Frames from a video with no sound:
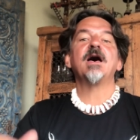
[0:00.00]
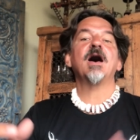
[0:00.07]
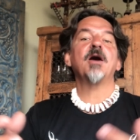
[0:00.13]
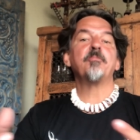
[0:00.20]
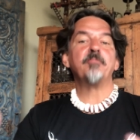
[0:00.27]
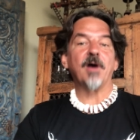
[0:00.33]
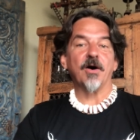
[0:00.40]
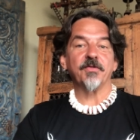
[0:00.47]

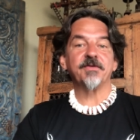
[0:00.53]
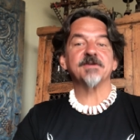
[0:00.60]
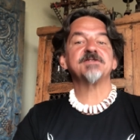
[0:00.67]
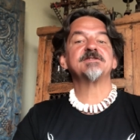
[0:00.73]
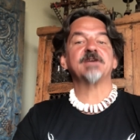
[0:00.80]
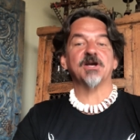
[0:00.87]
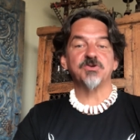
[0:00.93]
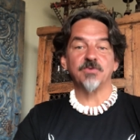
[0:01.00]
about their
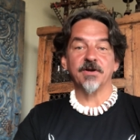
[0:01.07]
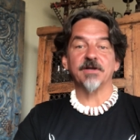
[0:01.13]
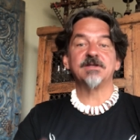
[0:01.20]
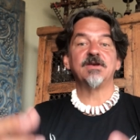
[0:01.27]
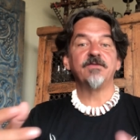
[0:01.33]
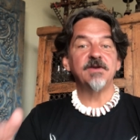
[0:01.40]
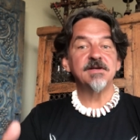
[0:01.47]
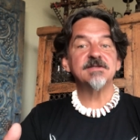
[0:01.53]
sexual
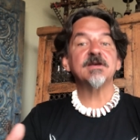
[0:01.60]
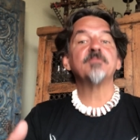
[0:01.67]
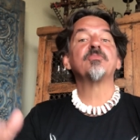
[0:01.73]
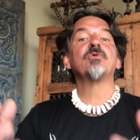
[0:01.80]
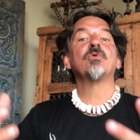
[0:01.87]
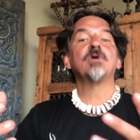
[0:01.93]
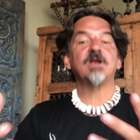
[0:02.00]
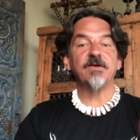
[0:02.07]
activities and
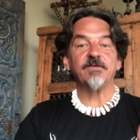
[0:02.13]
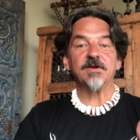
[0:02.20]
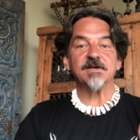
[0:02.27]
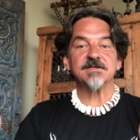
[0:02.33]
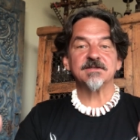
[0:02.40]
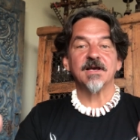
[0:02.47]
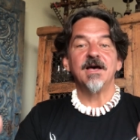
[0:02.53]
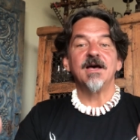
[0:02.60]

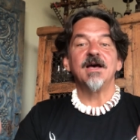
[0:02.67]
proclivities,